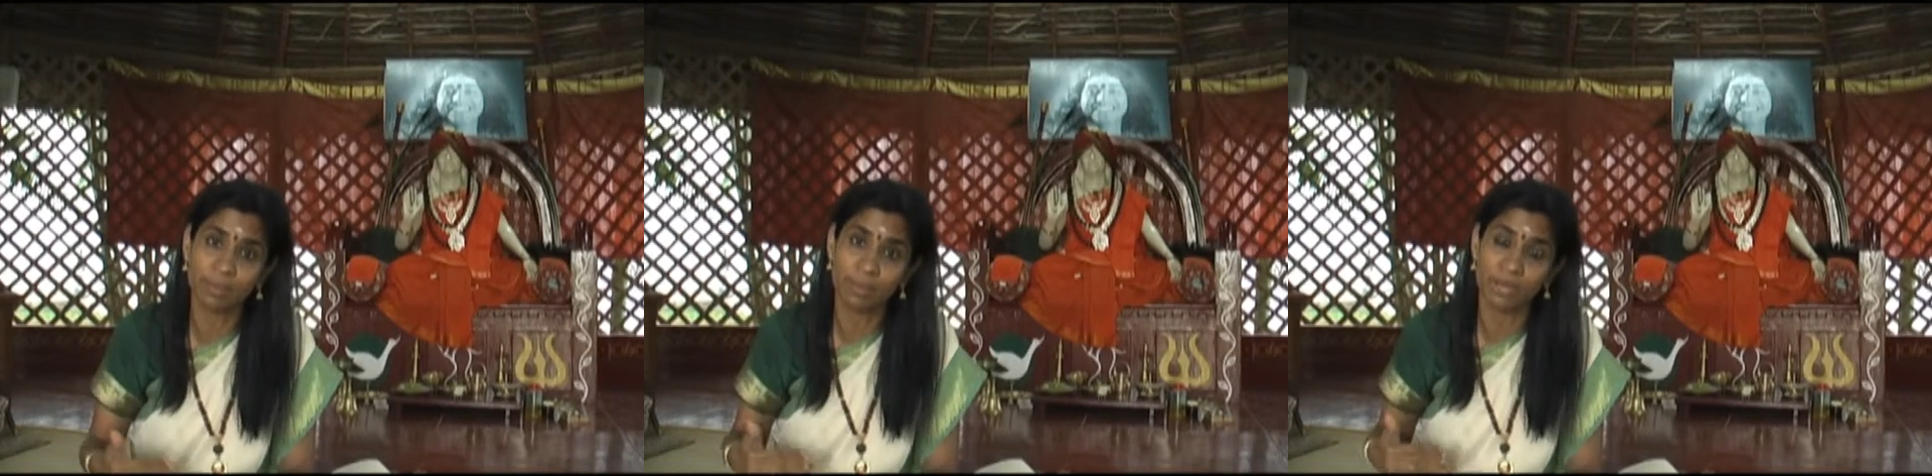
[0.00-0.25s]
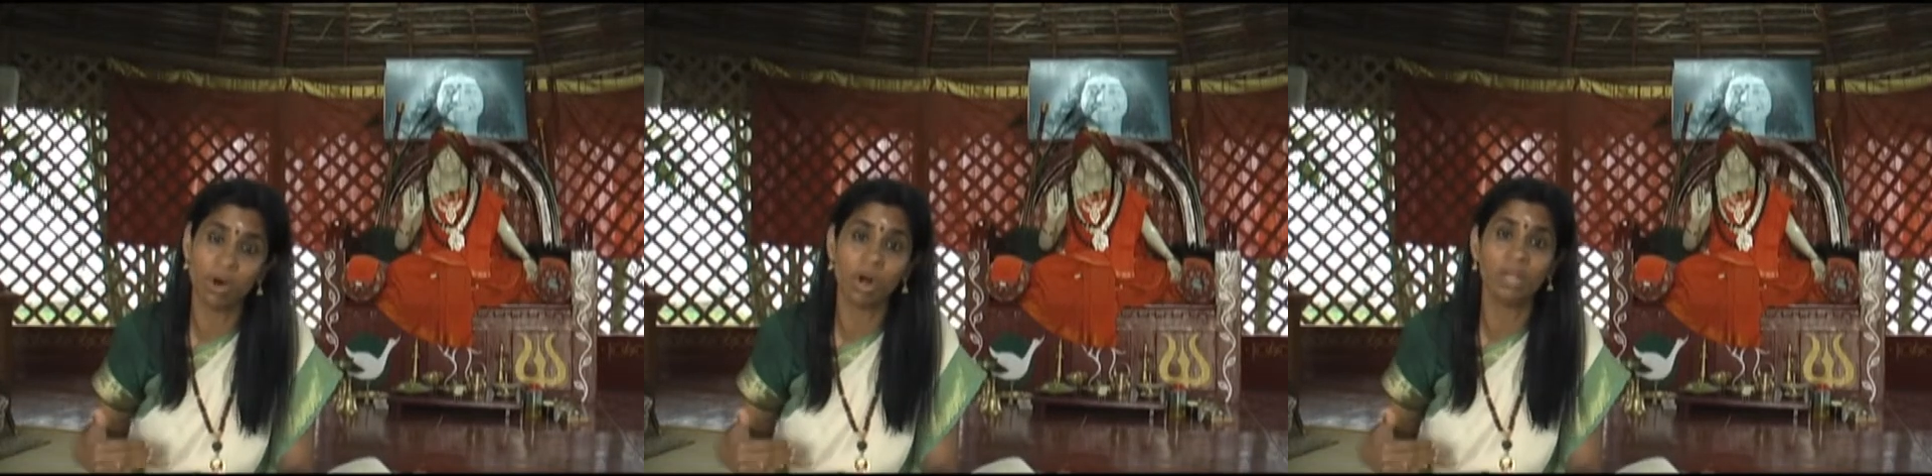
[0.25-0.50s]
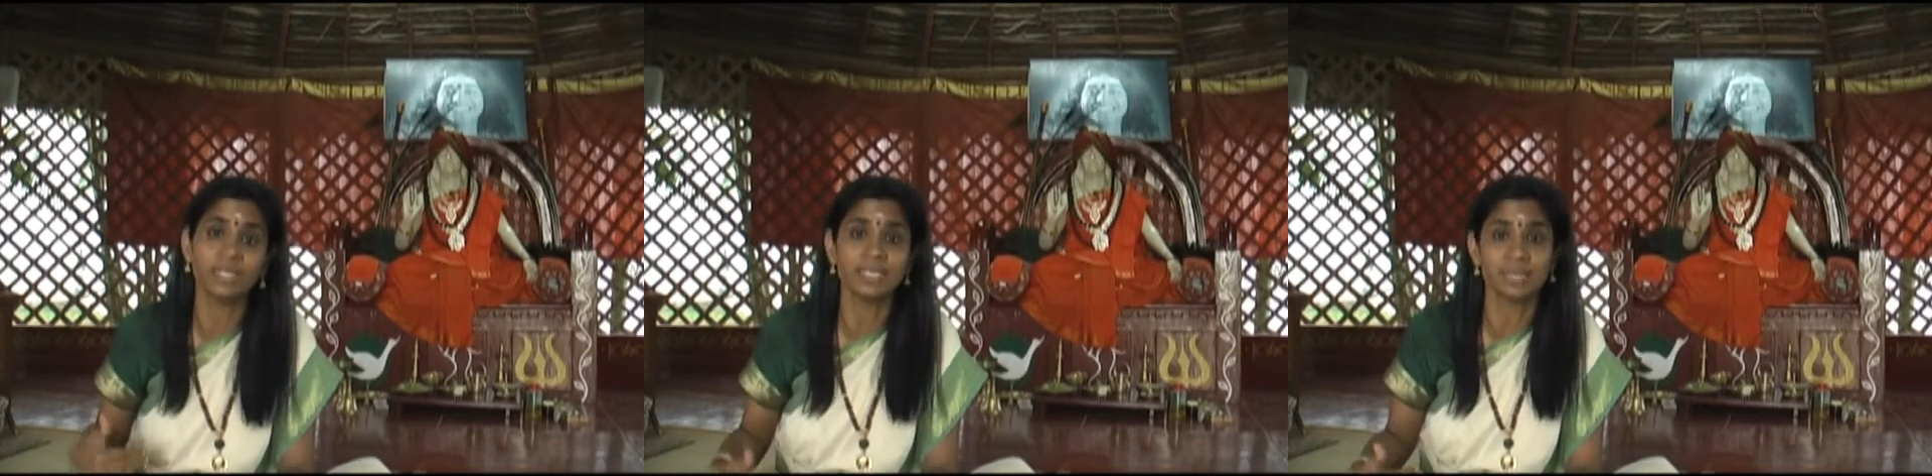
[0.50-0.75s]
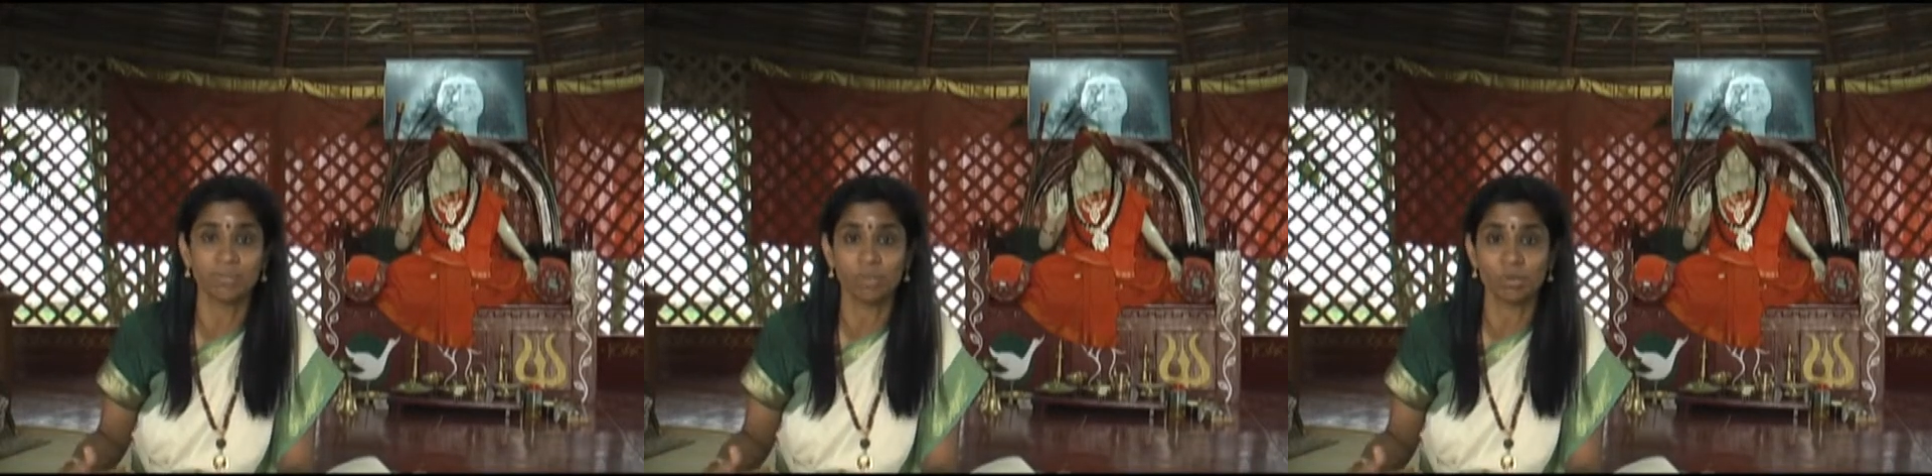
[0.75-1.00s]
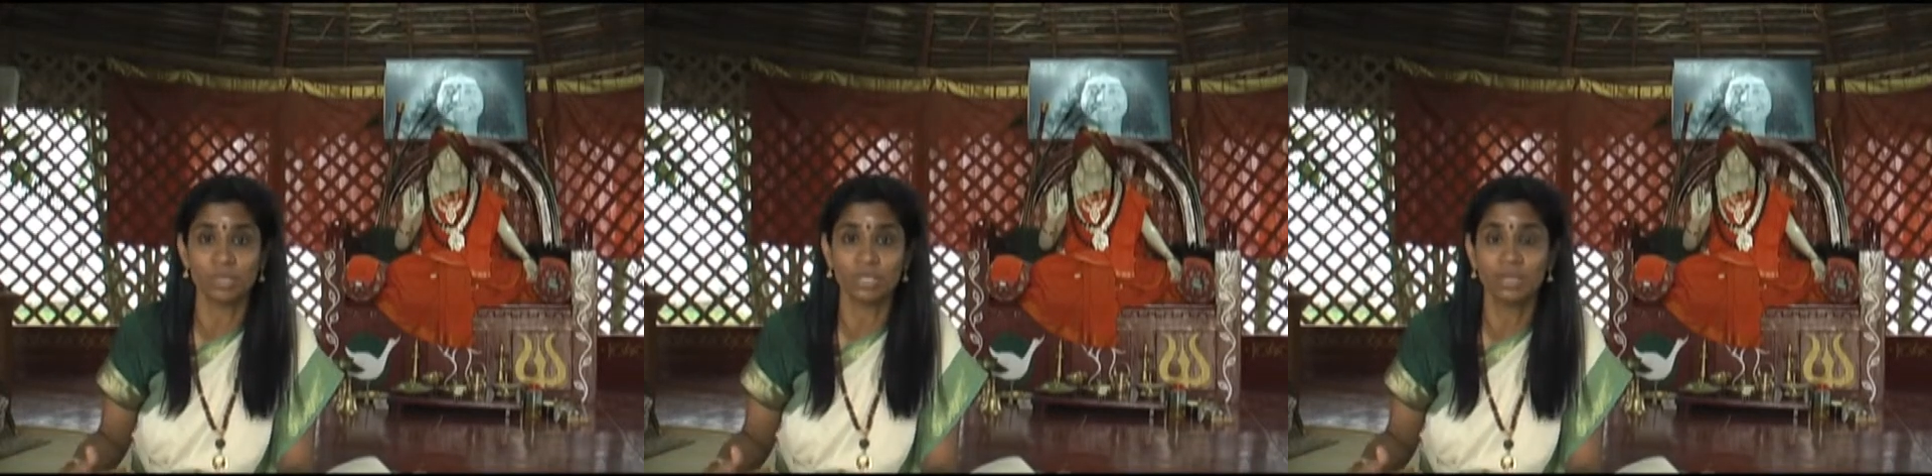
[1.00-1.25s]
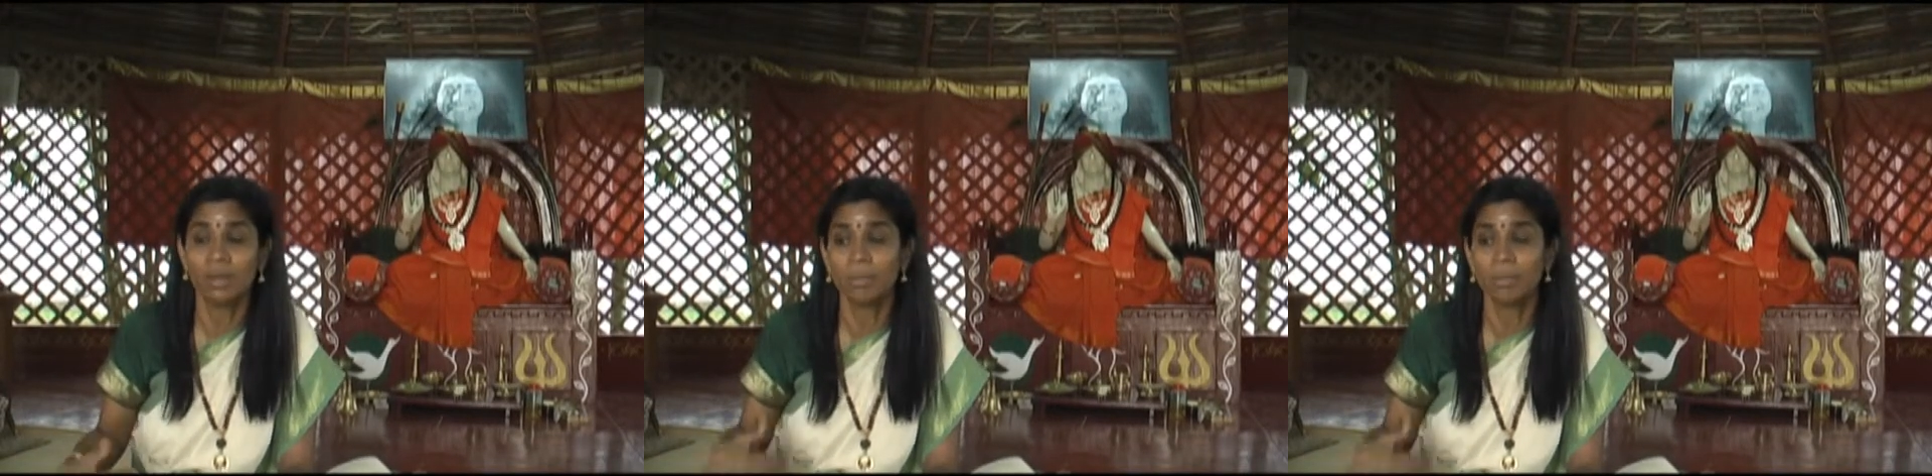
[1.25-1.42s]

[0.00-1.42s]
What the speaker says: by all these emotion,